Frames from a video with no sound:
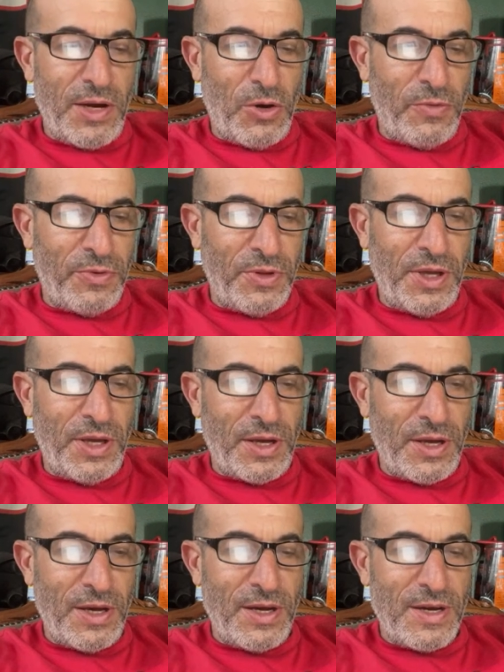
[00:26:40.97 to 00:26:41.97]
Hopefully
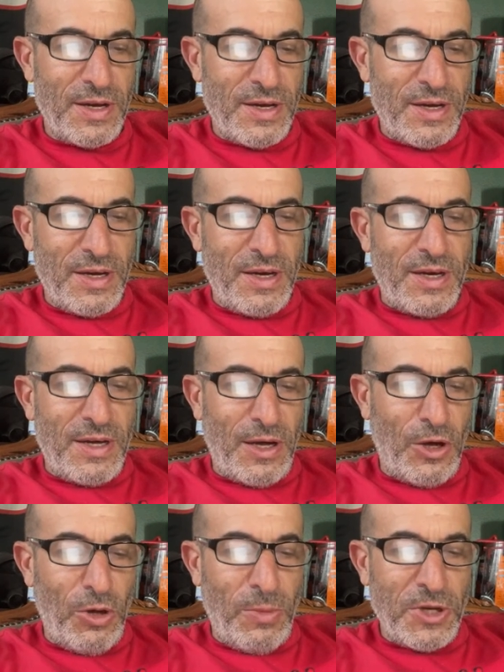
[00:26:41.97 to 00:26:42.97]
a
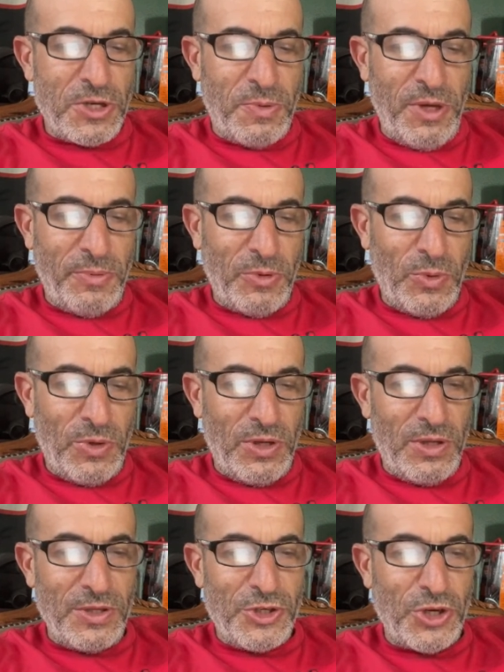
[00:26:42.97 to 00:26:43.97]
whole bunch of people
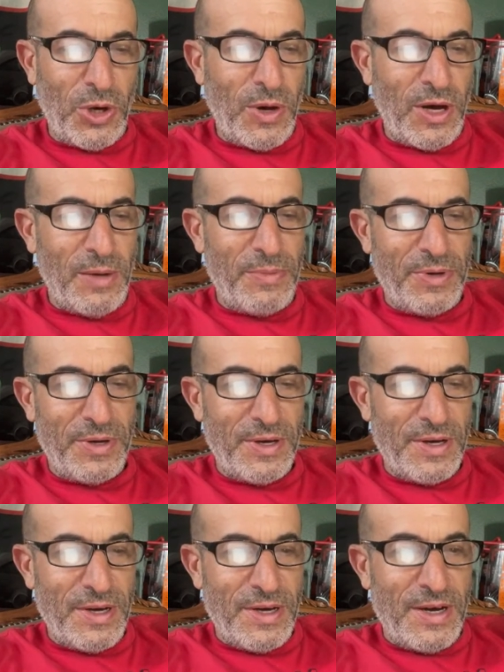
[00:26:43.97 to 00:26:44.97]
will show up.
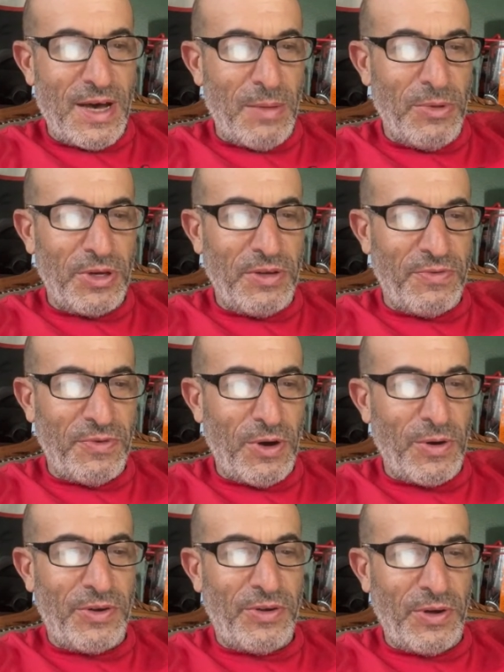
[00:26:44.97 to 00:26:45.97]
I'm looking
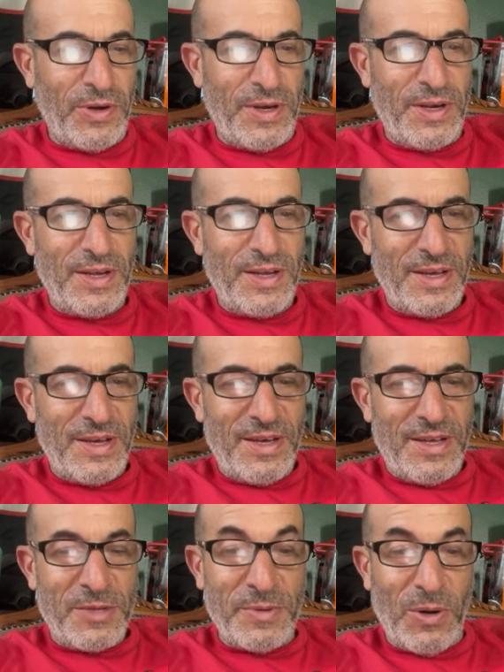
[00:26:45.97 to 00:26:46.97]
forward to it.
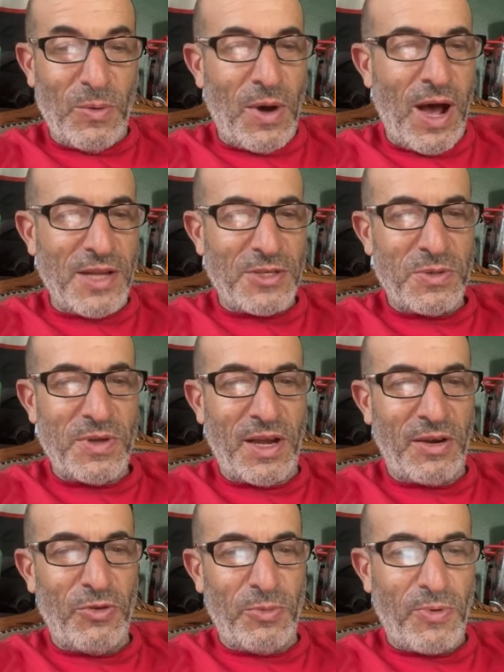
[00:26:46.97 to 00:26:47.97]
It's been a while since we
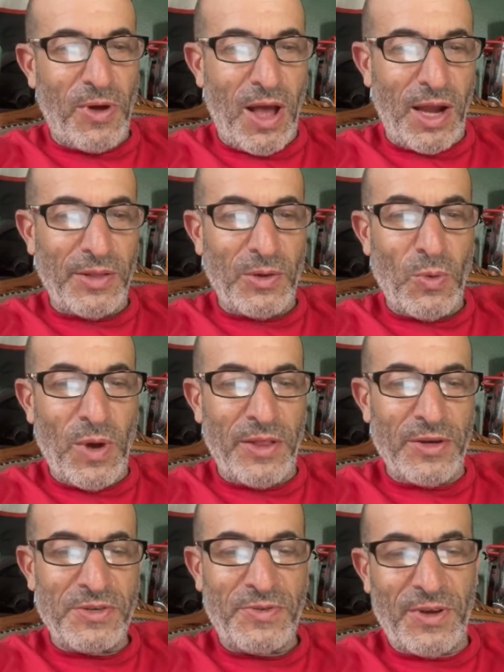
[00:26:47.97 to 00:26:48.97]
had a group ride, and the
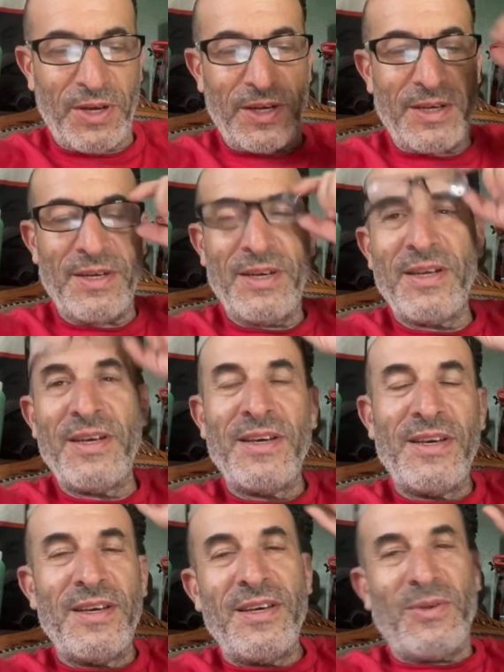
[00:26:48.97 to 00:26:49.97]
weather's fucking
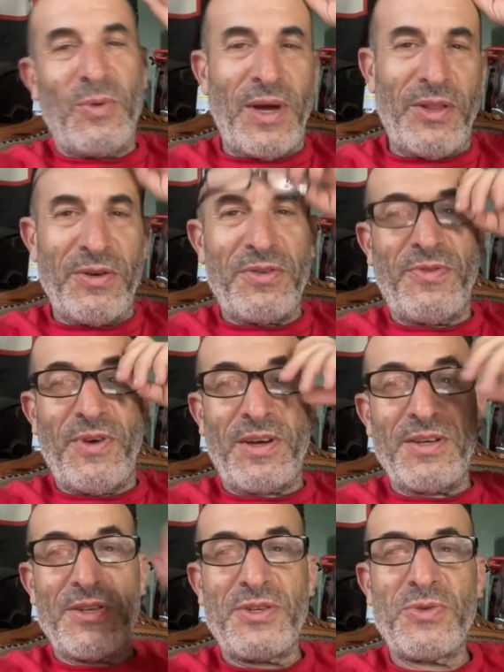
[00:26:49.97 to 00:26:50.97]

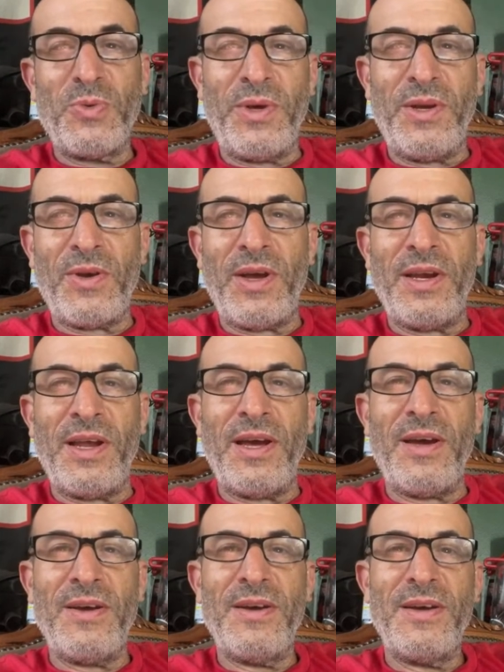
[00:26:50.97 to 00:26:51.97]
sweet right
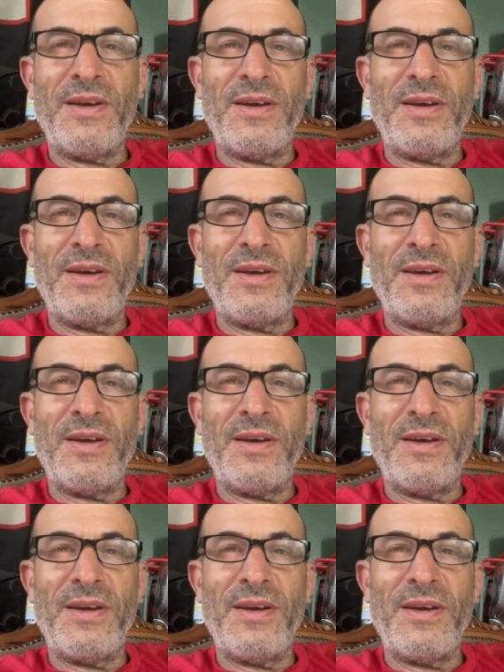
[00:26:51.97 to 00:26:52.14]
now.